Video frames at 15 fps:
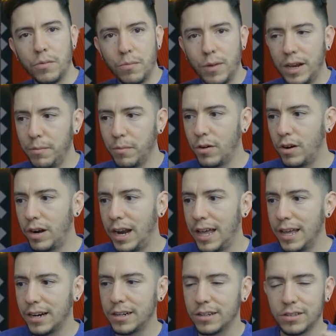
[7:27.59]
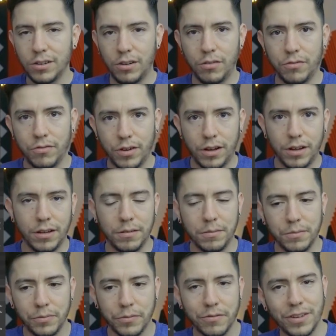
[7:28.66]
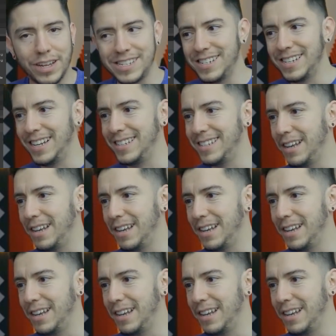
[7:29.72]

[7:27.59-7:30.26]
many more layers of fanciness